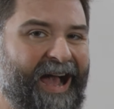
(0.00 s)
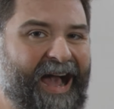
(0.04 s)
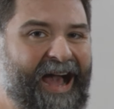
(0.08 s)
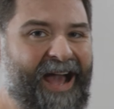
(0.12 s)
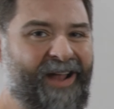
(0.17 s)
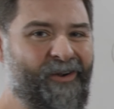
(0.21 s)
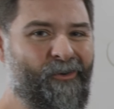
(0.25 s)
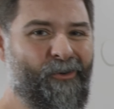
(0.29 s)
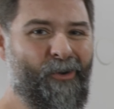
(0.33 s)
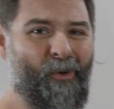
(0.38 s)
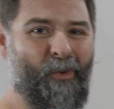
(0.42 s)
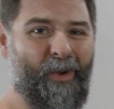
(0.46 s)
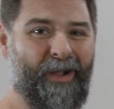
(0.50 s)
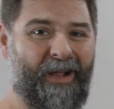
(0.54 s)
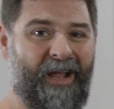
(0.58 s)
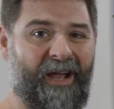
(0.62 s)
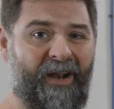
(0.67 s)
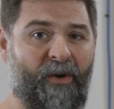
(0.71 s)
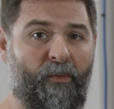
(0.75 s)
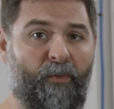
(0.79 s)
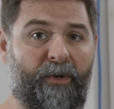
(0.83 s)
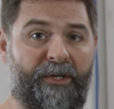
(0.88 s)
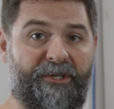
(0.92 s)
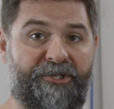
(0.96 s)
I don't know what
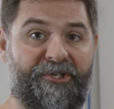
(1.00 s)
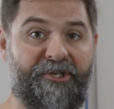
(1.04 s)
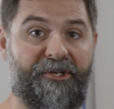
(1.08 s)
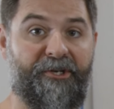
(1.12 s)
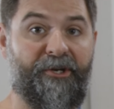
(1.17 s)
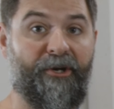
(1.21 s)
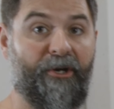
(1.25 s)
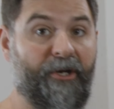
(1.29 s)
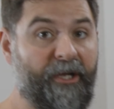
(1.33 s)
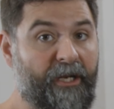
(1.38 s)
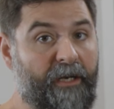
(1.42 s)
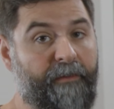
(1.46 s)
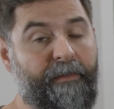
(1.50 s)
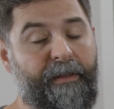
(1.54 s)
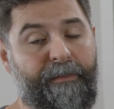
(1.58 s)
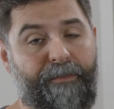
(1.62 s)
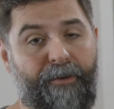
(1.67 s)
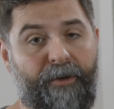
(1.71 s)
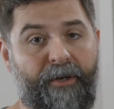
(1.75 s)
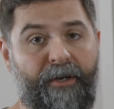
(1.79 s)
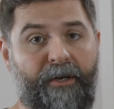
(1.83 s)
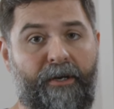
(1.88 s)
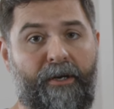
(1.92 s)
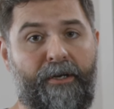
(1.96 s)
kind of winch you're going to be
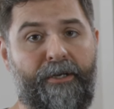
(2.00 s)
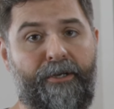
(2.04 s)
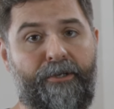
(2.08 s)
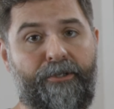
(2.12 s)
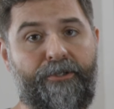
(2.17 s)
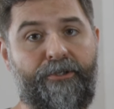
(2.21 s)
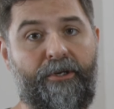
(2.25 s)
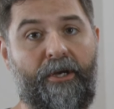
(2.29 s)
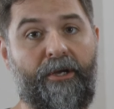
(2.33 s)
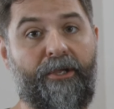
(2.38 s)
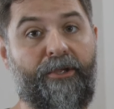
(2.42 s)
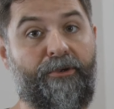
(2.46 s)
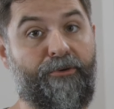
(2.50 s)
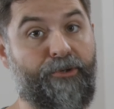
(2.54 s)
putting on your truck.